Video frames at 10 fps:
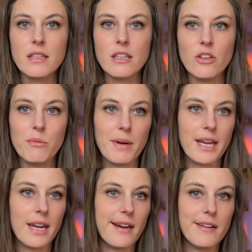You
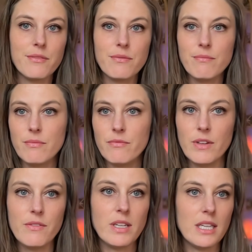might have
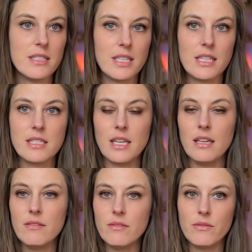50,
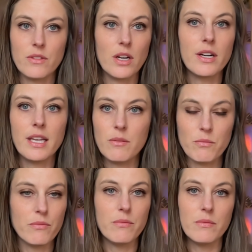60, 30,
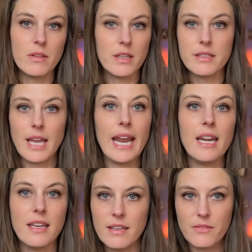
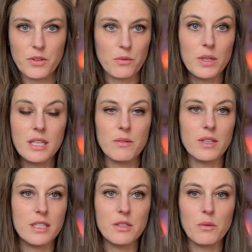80 if you're really,
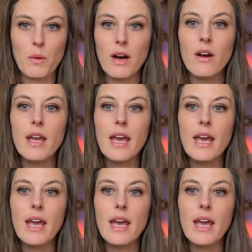really doing well.